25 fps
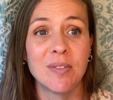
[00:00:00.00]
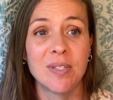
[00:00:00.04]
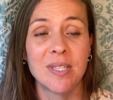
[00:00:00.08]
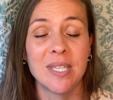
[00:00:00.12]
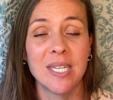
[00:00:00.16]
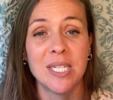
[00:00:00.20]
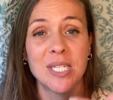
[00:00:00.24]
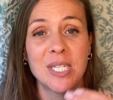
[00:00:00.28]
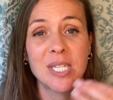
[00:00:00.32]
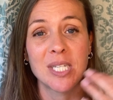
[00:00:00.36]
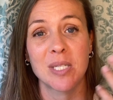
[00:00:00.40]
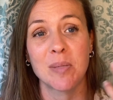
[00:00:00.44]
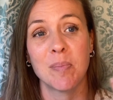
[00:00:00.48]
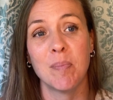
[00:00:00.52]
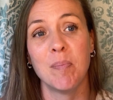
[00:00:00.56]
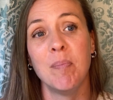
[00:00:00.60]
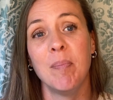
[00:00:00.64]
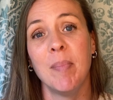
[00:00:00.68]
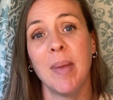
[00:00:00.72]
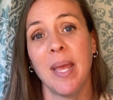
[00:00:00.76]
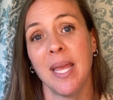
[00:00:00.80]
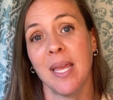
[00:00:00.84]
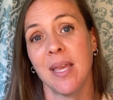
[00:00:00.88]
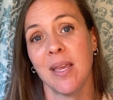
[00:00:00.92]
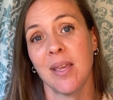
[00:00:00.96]
They just
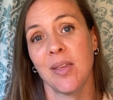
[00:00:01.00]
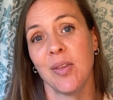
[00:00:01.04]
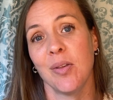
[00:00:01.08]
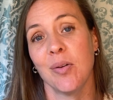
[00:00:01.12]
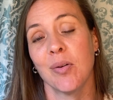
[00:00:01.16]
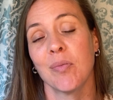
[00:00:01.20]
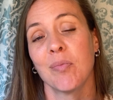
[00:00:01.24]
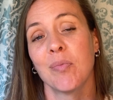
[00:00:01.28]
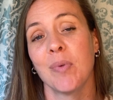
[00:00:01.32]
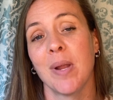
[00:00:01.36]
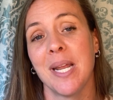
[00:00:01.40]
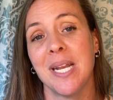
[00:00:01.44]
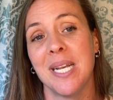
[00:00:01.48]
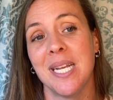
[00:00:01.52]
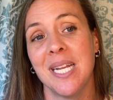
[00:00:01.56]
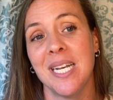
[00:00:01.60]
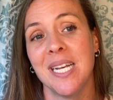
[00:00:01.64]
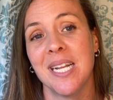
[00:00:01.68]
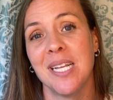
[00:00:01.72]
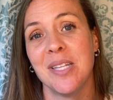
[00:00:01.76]
make your writing